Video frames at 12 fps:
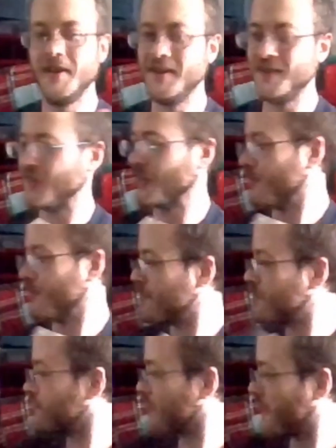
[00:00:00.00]
So
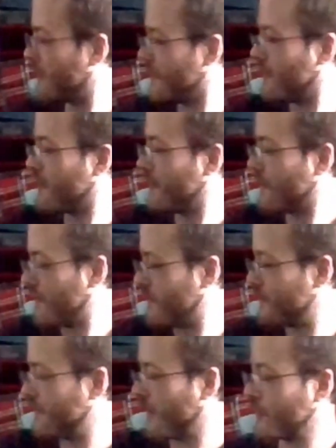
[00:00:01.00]

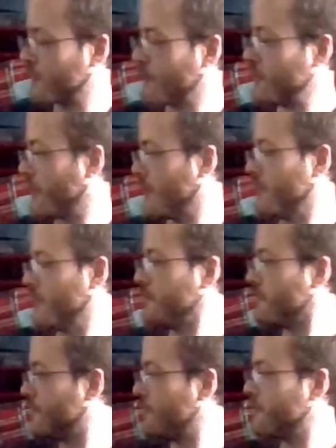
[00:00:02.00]
that's for sale,
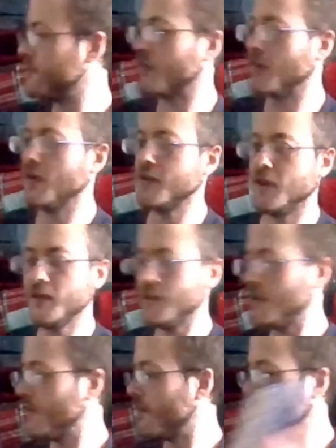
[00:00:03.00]
just not yet.
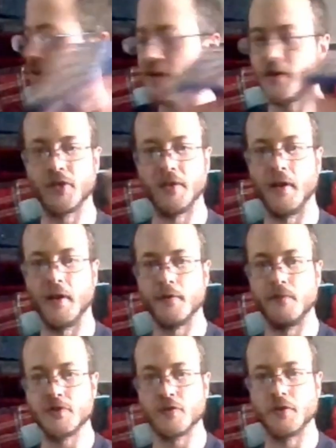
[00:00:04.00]
Here's another
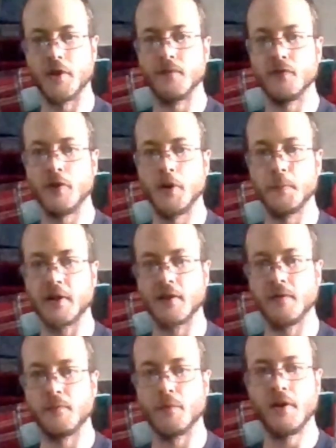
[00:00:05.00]
visual novel I'll be
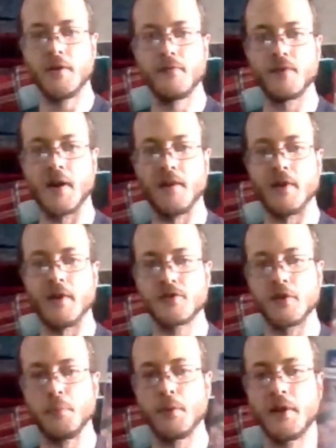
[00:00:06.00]
getting rid of. I have
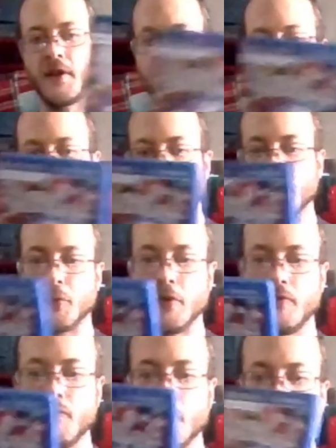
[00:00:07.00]
actually played through this one,
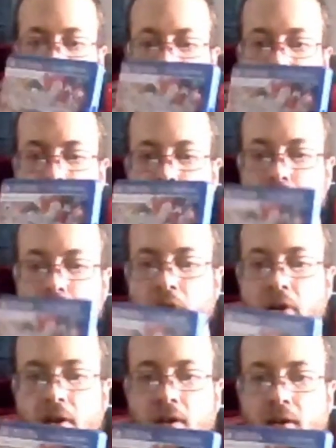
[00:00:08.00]
forced myself to.
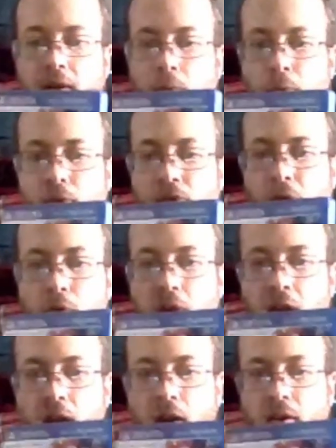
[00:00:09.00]
It was
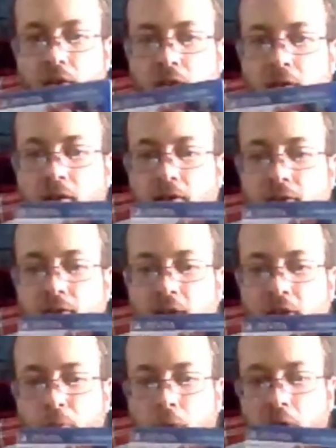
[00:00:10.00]
okay. And
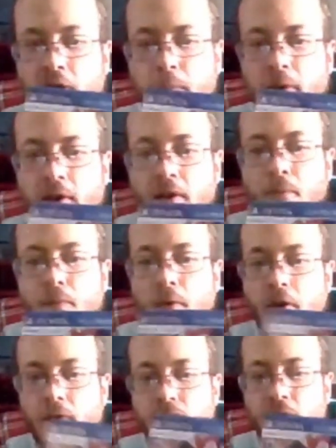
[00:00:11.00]
that's why I'm getting rid
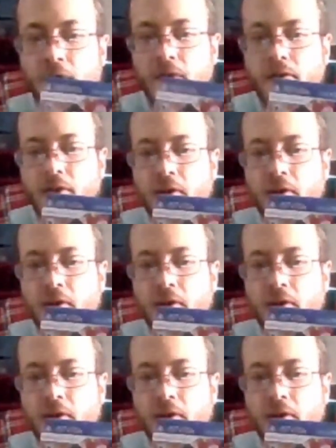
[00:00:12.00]
of it.